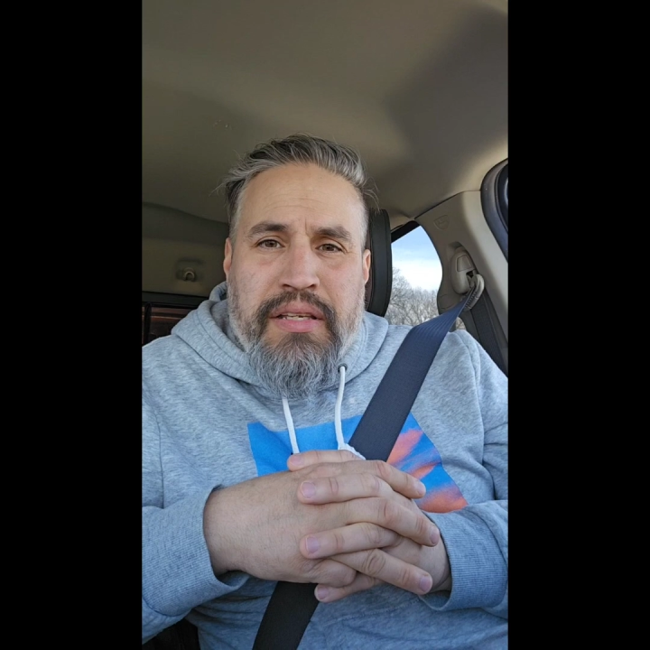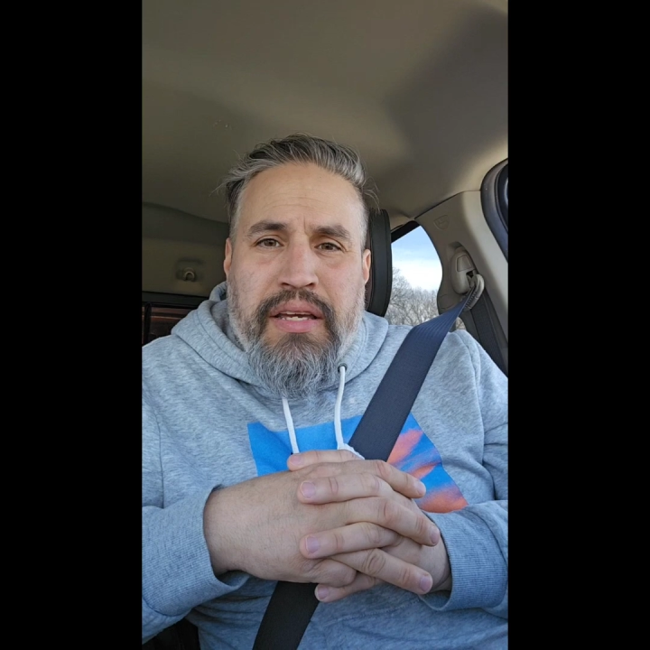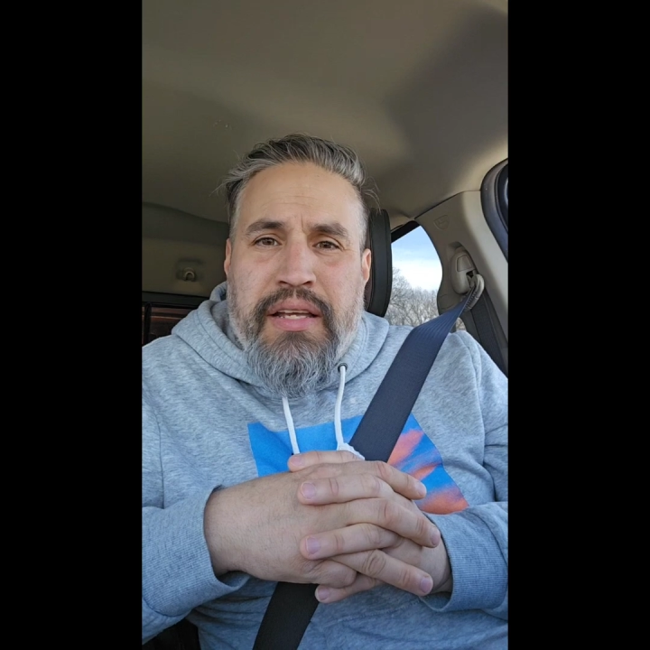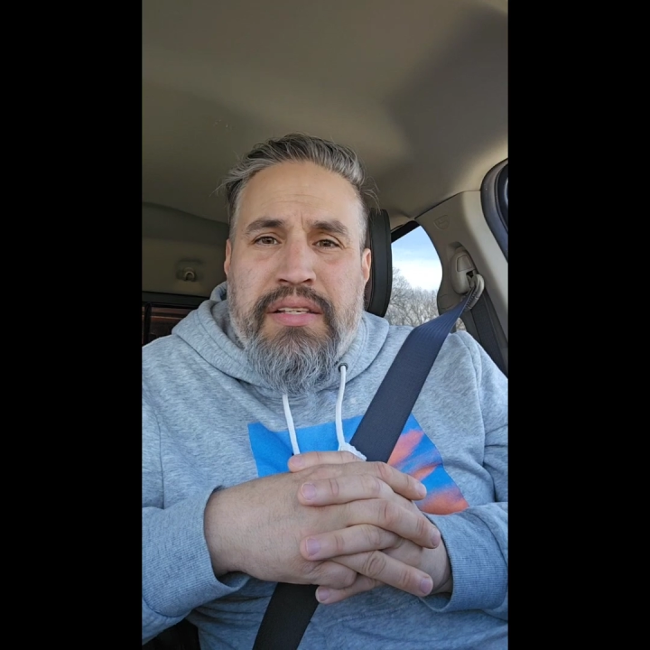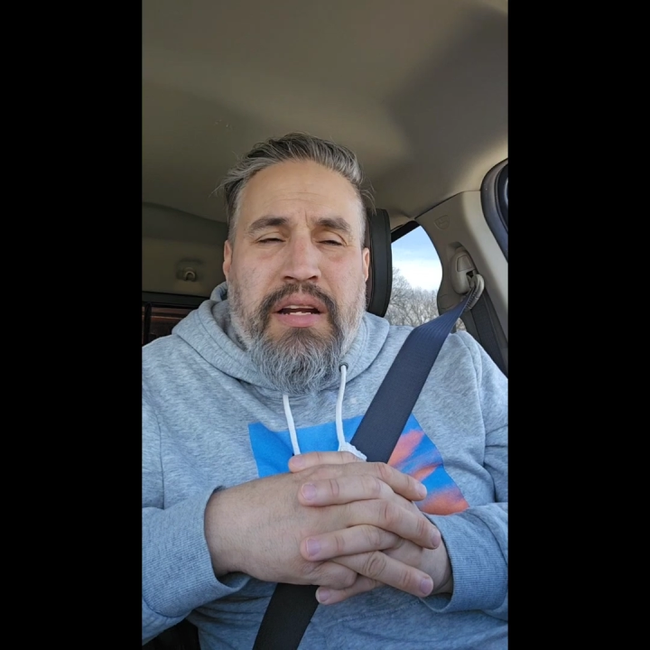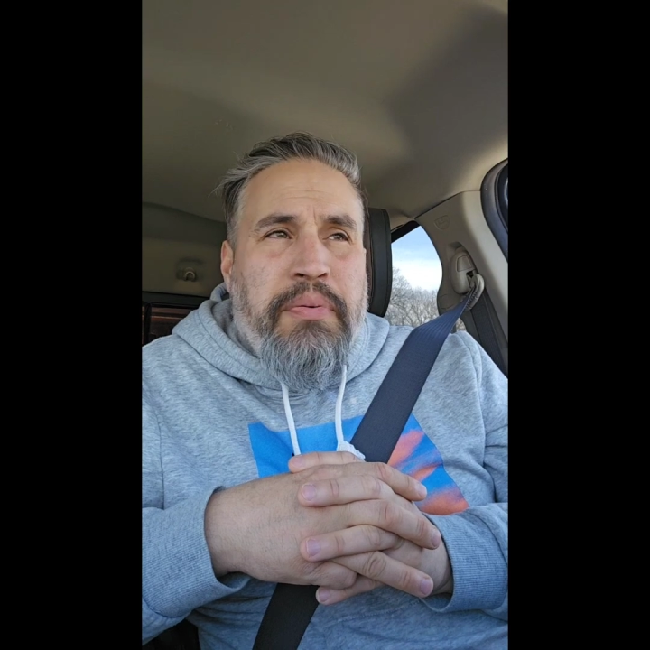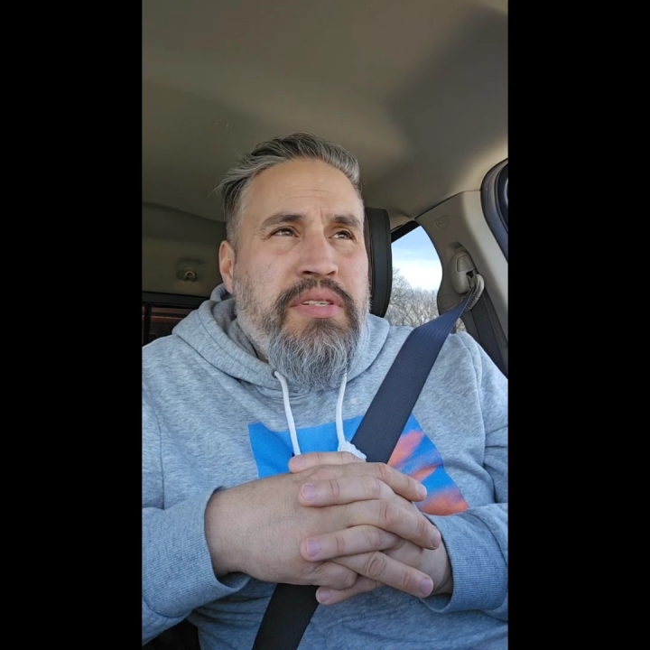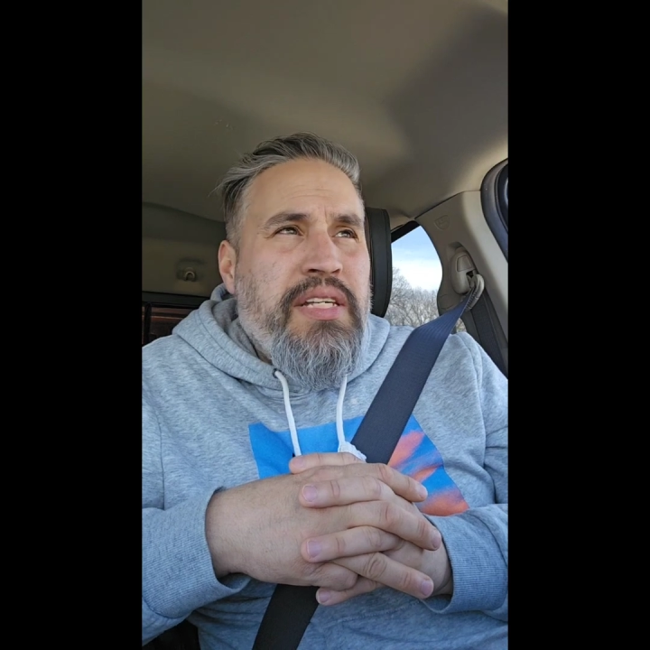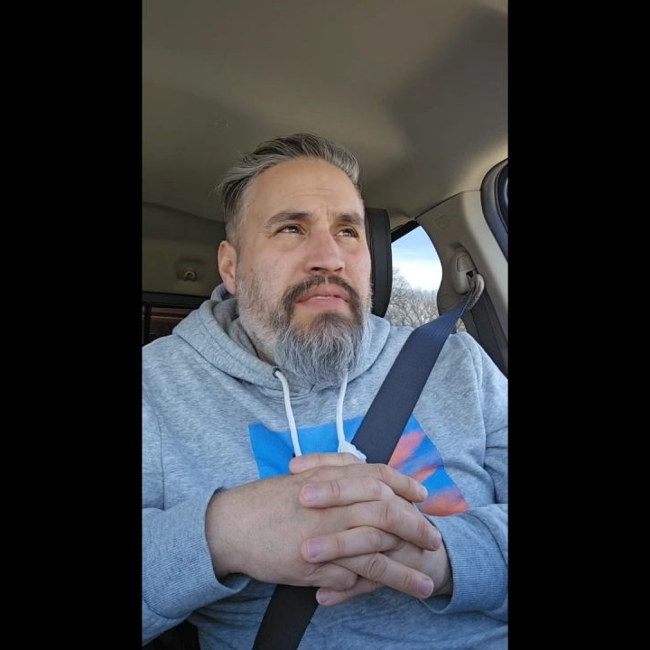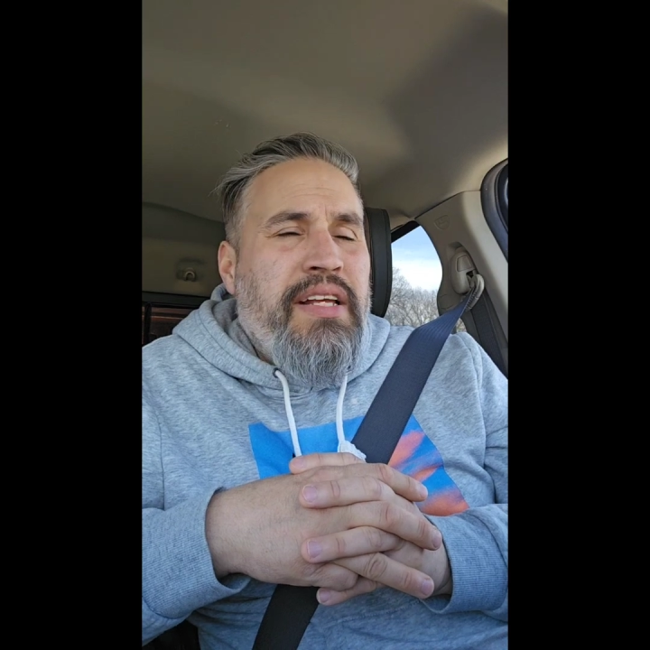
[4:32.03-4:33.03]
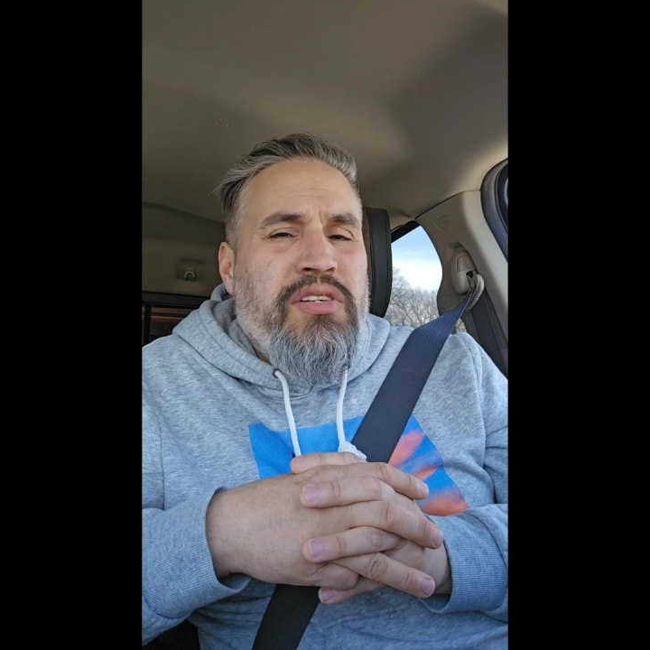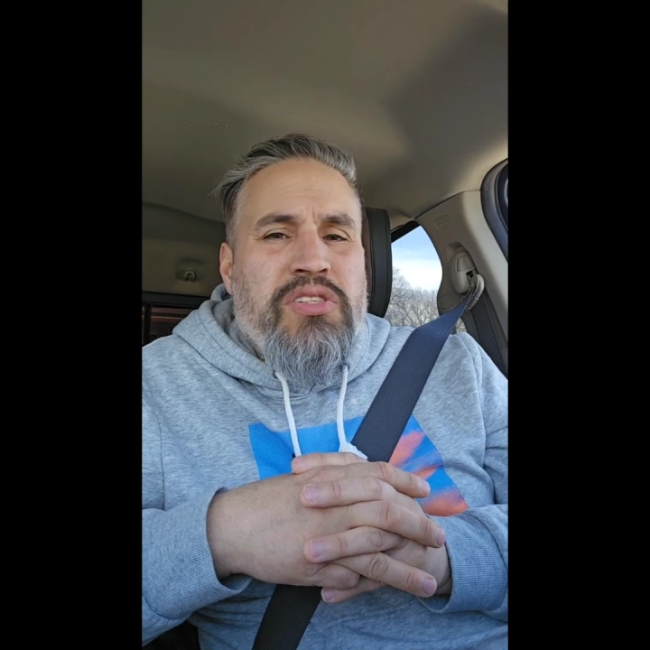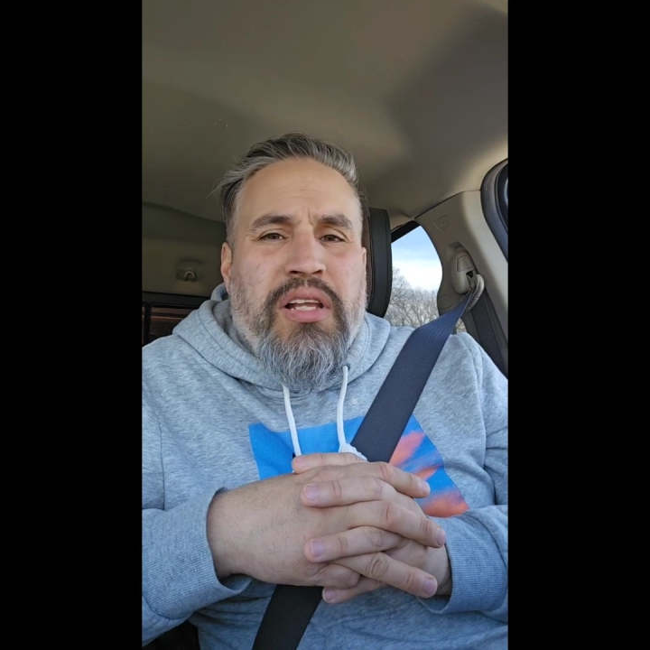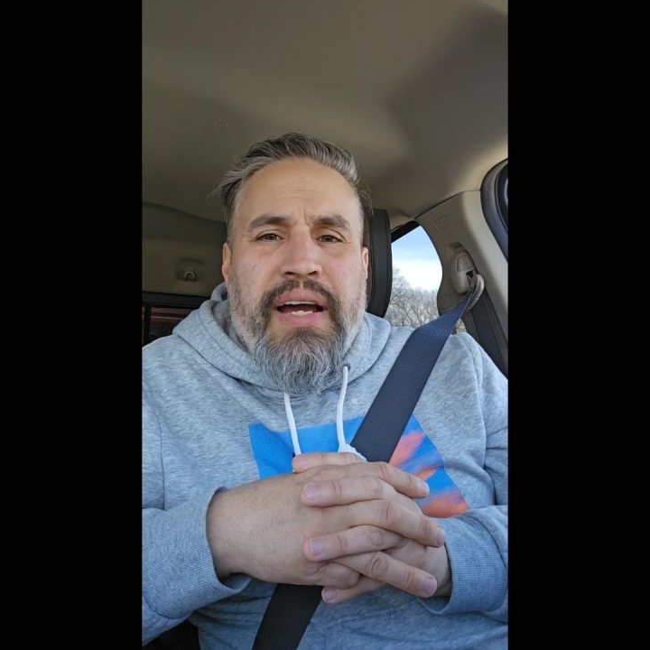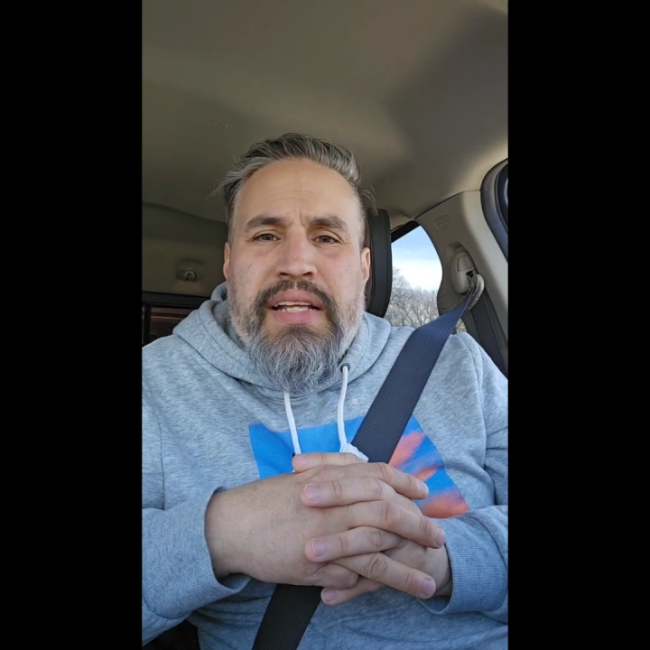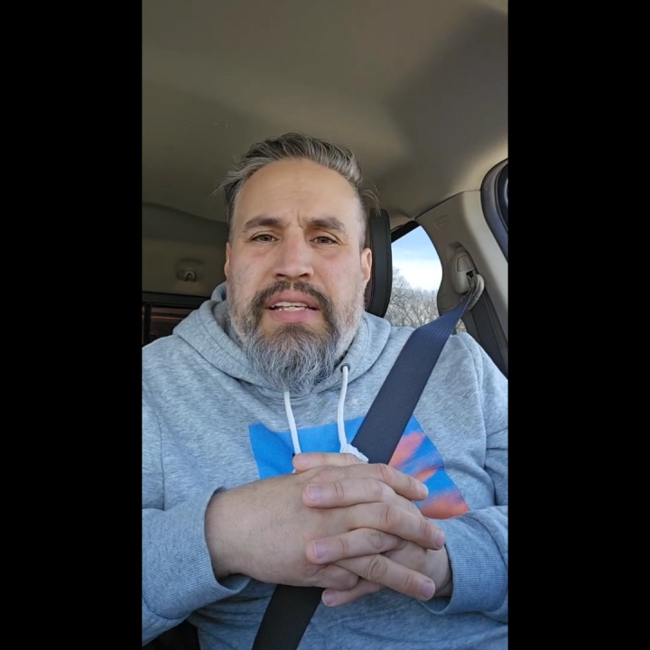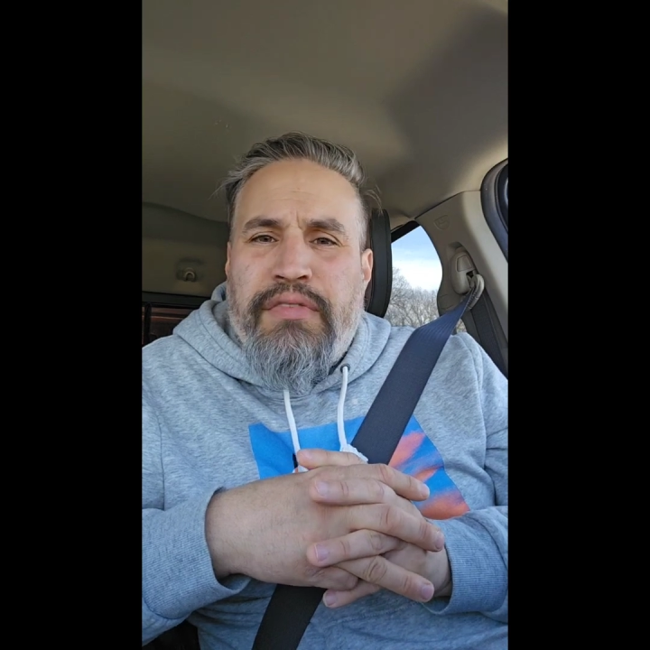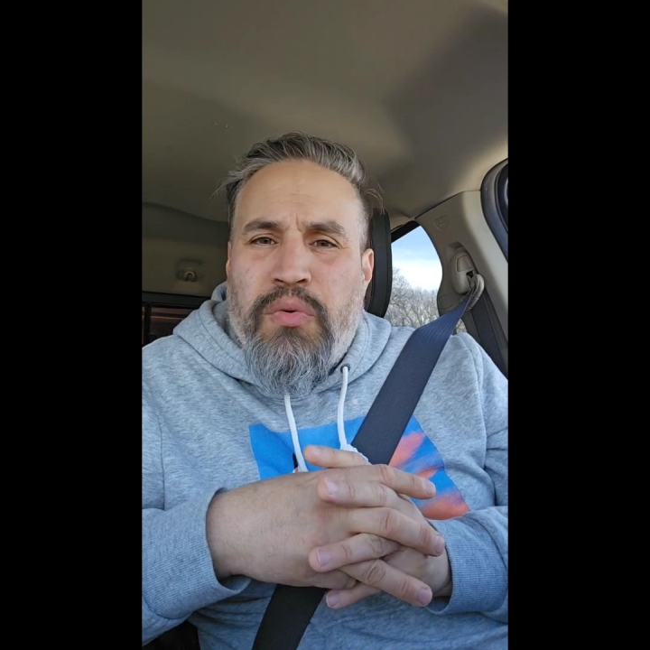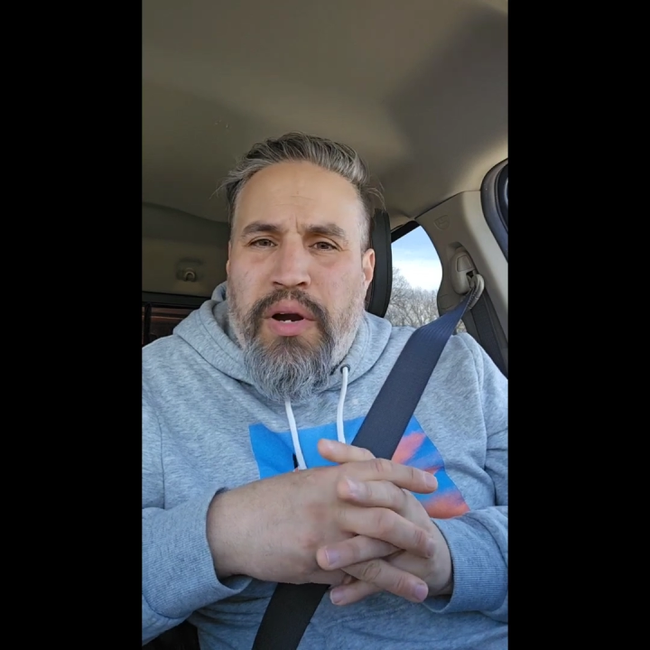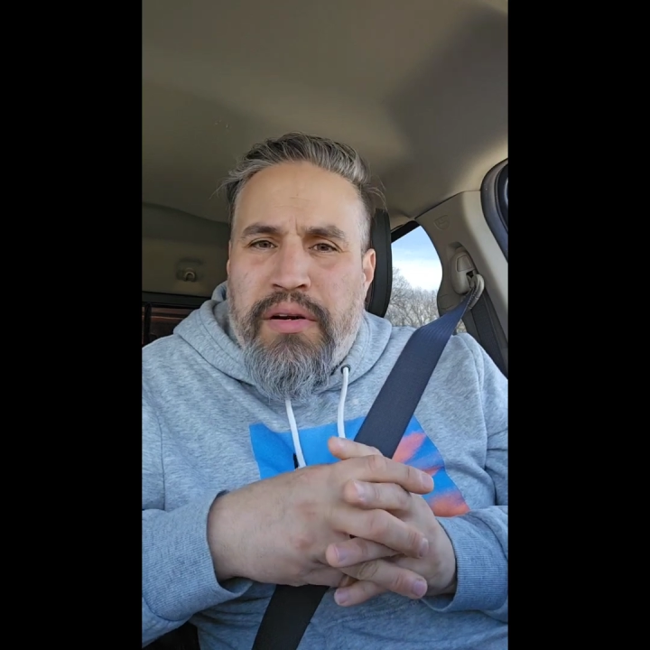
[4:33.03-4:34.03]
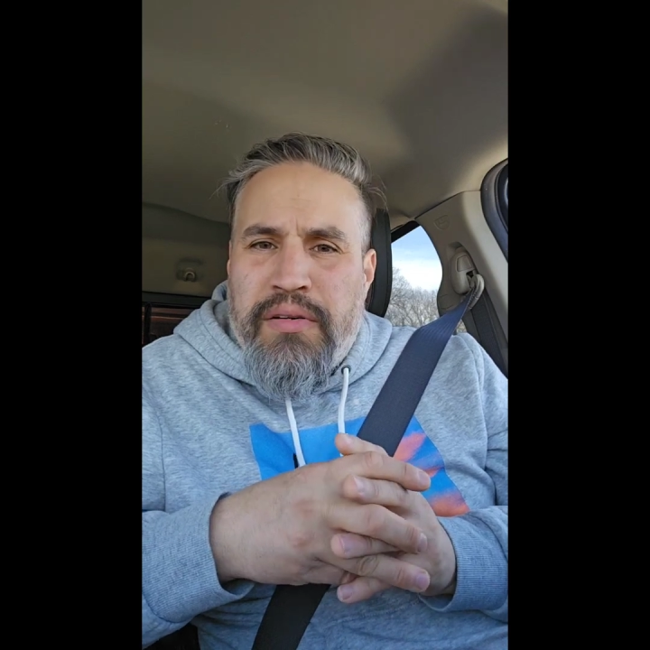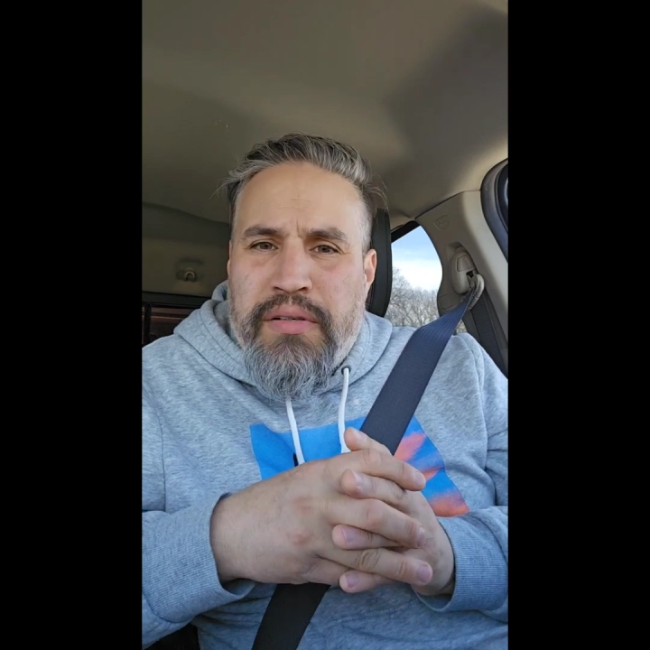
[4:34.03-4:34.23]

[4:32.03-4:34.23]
it's going to perceive that there's lions everywhere.